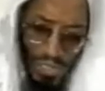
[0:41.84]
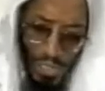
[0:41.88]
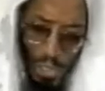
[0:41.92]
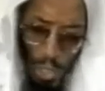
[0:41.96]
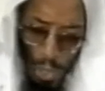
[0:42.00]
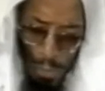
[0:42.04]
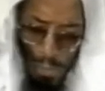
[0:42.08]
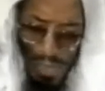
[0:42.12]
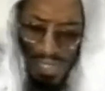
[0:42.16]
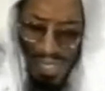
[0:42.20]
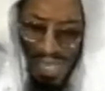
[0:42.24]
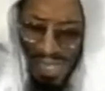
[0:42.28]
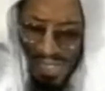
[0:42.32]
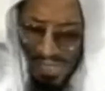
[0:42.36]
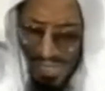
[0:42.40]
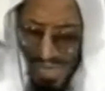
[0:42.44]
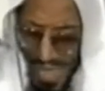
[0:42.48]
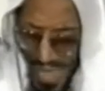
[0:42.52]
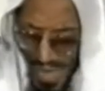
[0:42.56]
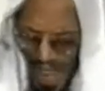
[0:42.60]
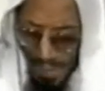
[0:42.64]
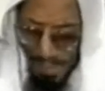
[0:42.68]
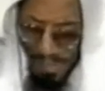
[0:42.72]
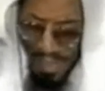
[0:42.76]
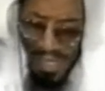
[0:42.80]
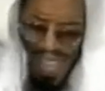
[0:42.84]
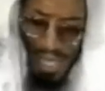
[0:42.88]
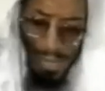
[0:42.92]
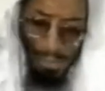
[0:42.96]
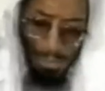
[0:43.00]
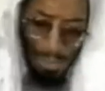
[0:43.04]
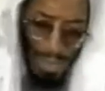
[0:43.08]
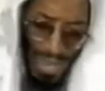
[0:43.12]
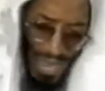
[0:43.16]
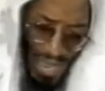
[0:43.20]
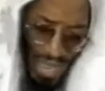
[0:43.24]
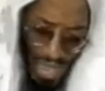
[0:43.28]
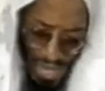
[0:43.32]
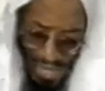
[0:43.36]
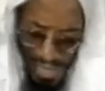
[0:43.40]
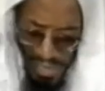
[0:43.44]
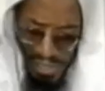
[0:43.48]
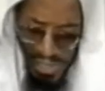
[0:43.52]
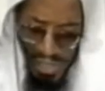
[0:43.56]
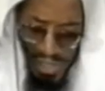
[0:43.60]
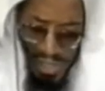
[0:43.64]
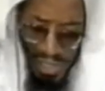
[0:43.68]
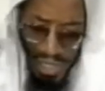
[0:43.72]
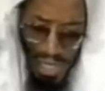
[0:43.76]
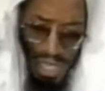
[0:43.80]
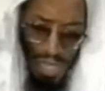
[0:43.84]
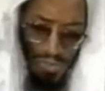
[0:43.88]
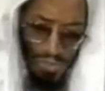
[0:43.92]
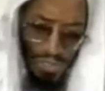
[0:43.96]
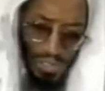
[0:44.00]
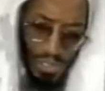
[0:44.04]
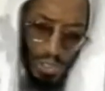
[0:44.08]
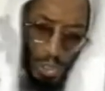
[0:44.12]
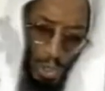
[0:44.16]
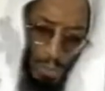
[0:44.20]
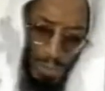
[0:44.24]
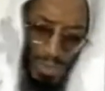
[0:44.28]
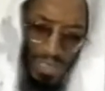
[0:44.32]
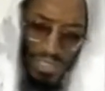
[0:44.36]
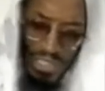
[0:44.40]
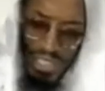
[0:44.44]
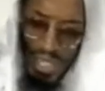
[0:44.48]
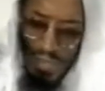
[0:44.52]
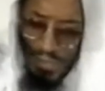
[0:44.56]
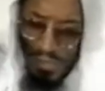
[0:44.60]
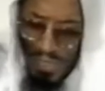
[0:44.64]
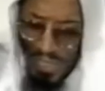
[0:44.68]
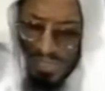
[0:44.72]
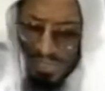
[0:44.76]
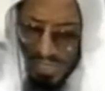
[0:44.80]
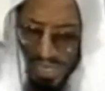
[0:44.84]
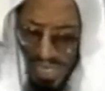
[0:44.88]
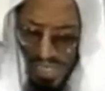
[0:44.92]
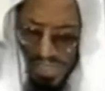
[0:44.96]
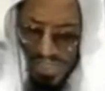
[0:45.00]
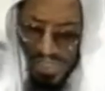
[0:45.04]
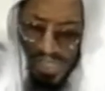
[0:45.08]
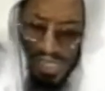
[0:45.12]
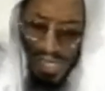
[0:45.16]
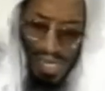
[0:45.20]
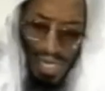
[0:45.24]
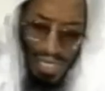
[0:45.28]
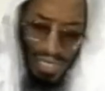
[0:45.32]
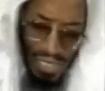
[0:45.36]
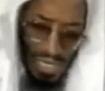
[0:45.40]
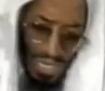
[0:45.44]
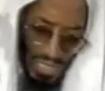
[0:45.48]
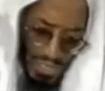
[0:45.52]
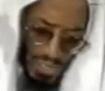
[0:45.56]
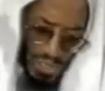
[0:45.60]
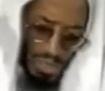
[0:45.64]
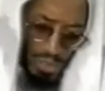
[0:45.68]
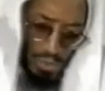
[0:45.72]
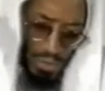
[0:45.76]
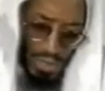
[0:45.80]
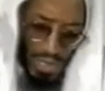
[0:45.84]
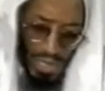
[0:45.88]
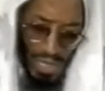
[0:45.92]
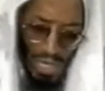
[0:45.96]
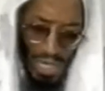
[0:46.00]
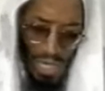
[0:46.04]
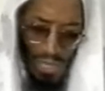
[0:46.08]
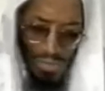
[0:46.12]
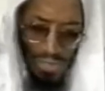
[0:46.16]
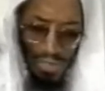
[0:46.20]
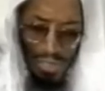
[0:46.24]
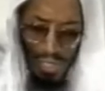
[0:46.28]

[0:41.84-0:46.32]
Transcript: the human anatomy and biology, the human civilization and history,